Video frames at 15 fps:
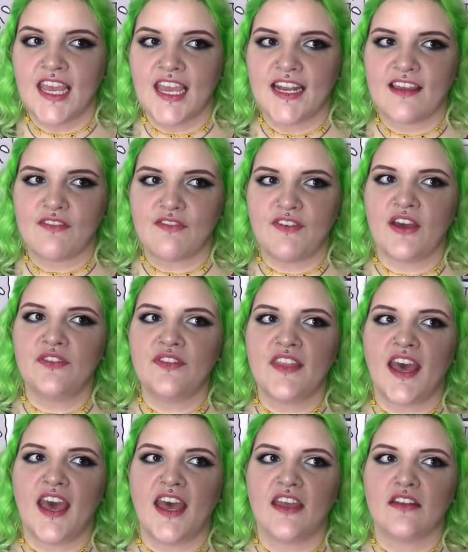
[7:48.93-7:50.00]
And I found
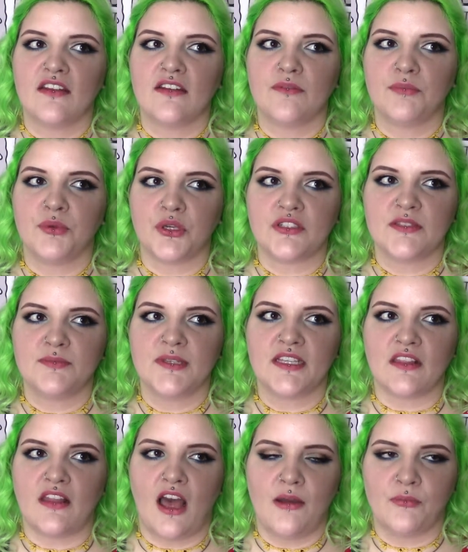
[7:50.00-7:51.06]
that book to be
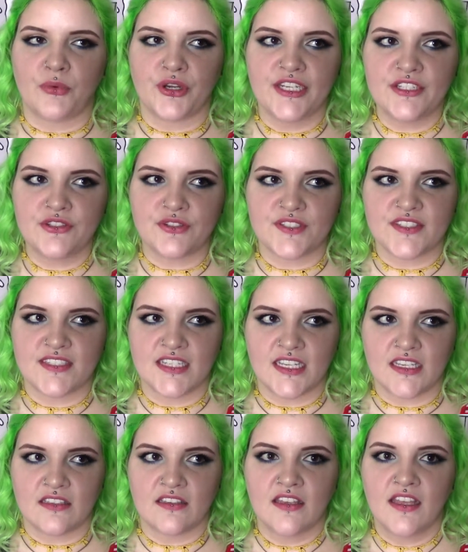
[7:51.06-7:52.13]
a lot more
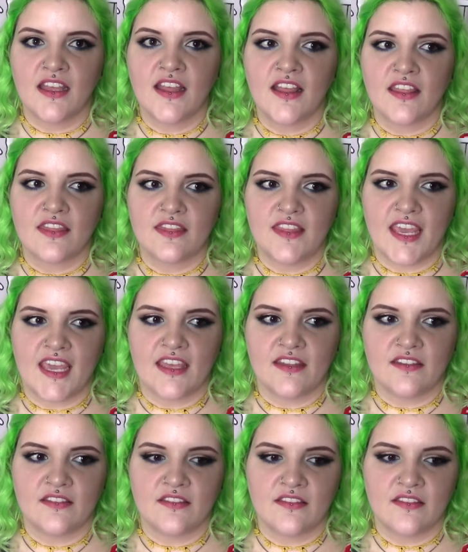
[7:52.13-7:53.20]
interesting
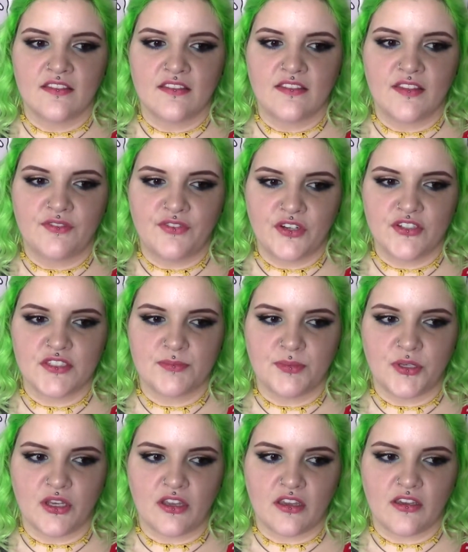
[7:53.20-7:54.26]
than the first
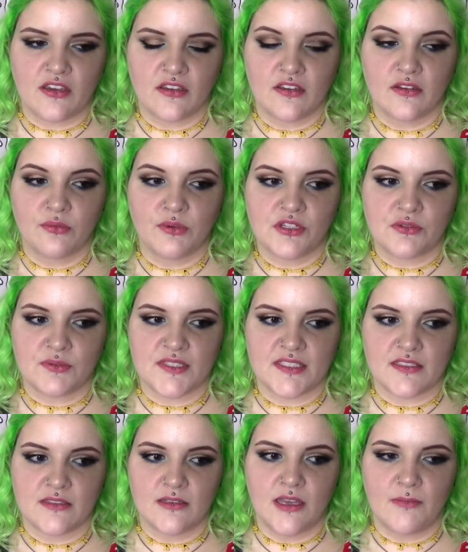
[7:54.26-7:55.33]
book, which
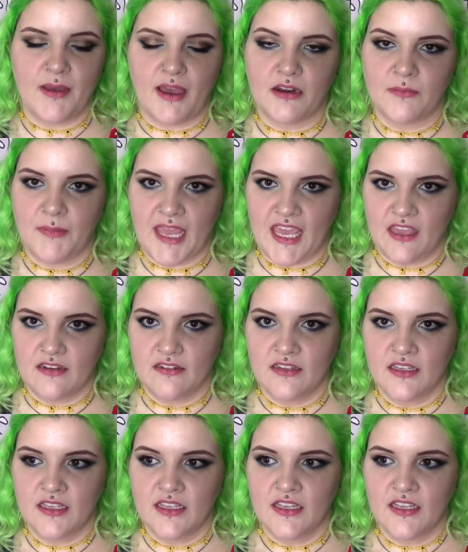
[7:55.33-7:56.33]
was about a man.